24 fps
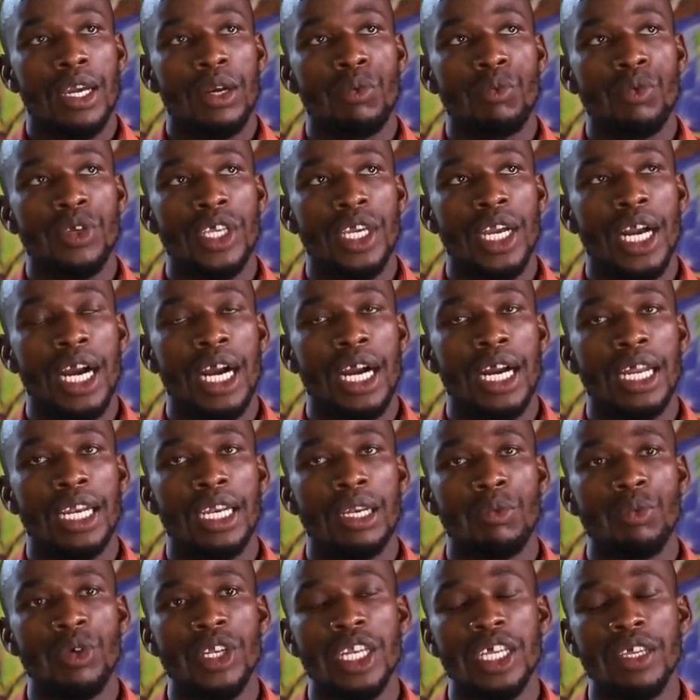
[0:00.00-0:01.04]
we
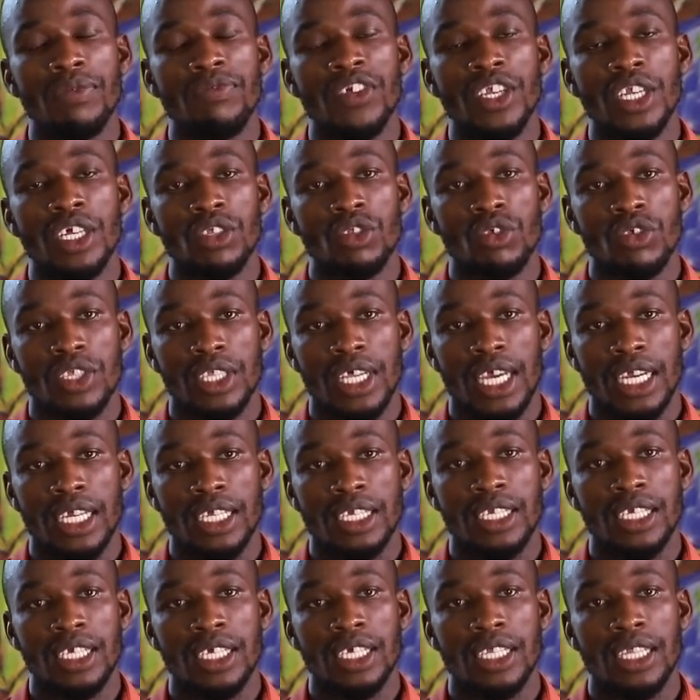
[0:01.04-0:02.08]
live in a
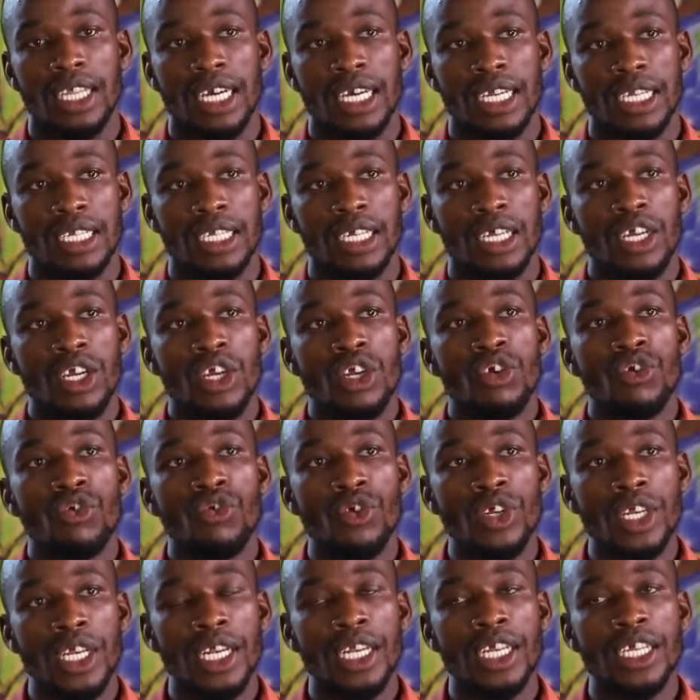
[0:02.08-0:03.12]
society that
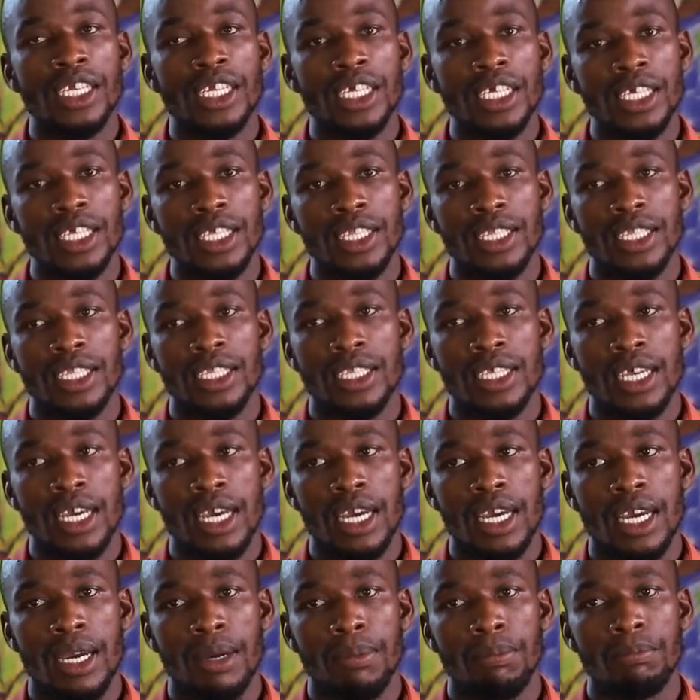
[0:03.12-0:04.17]
really needs
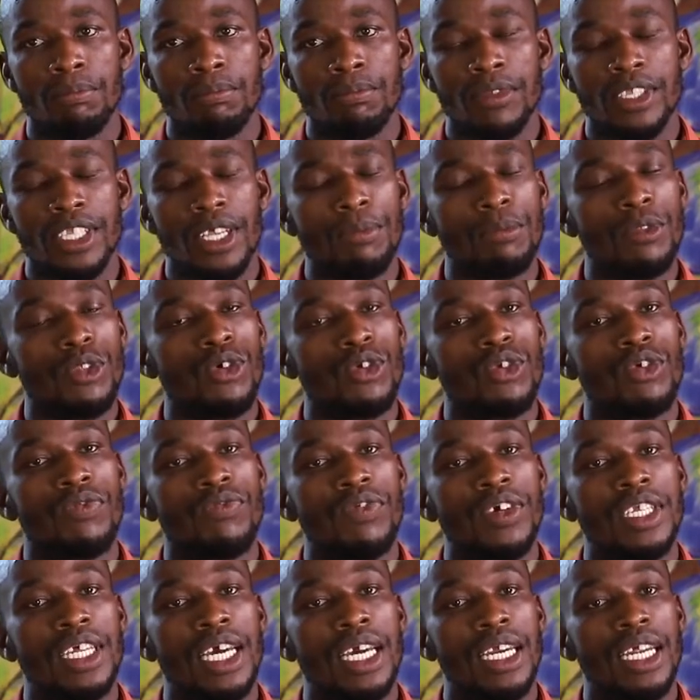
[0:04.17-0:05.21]
some sort of
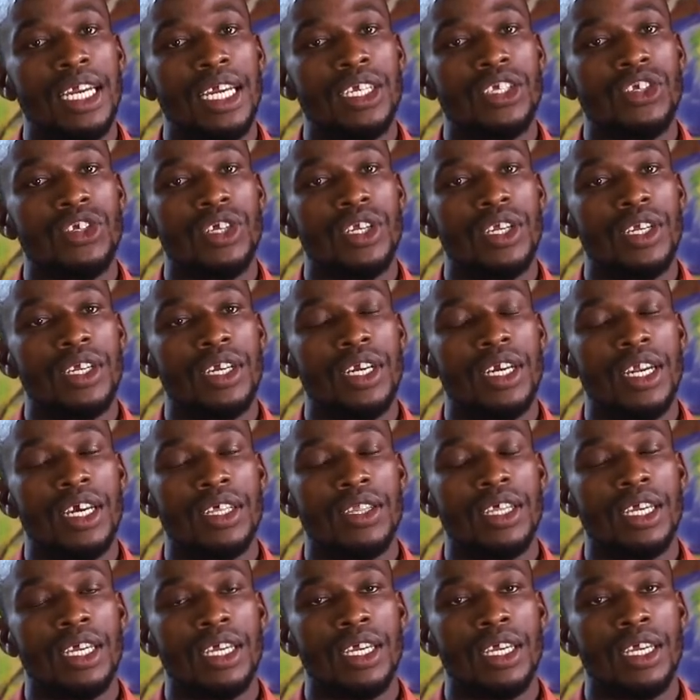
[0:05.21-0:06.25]
a direction. And I
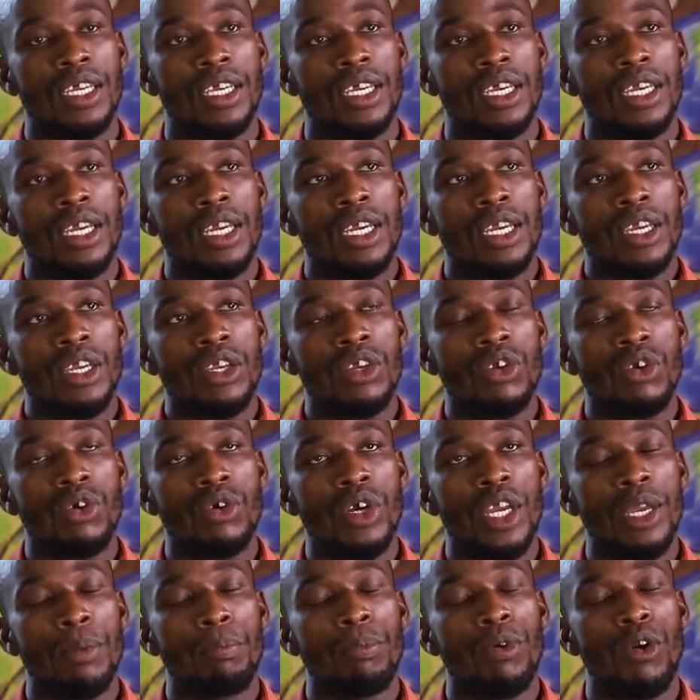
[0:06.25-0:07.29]
think, you know,
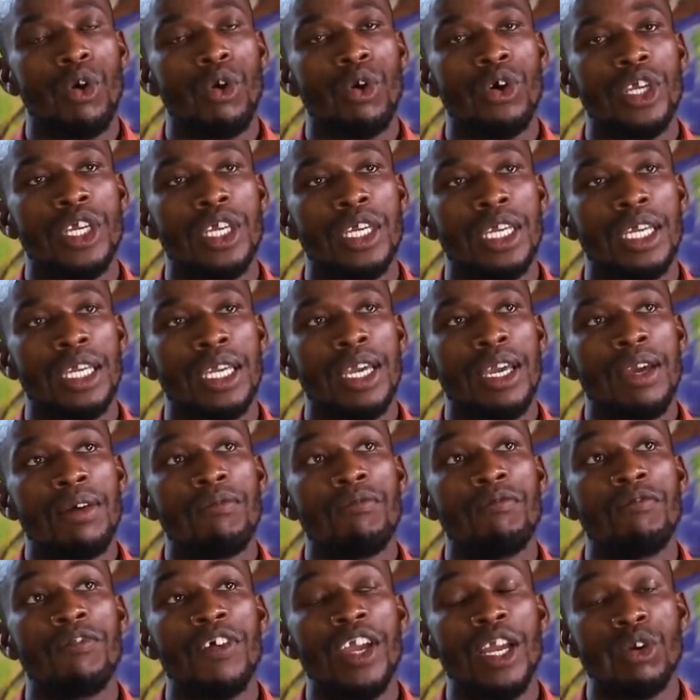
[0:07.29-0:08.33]
employing
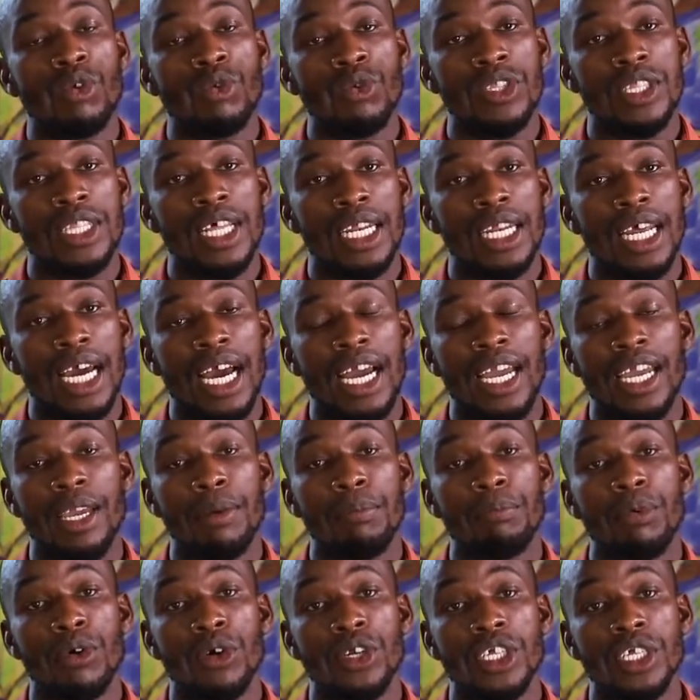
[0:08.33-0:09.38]
values that I
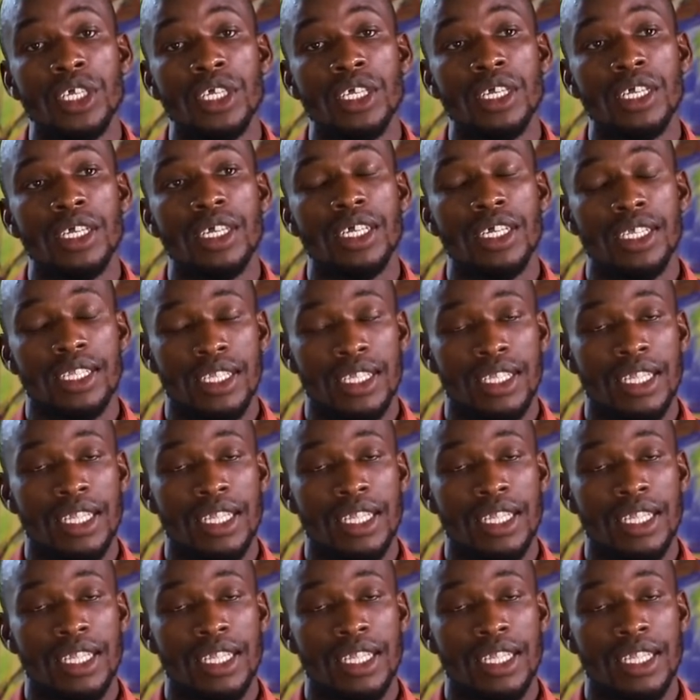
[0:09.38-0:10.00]
embody, it's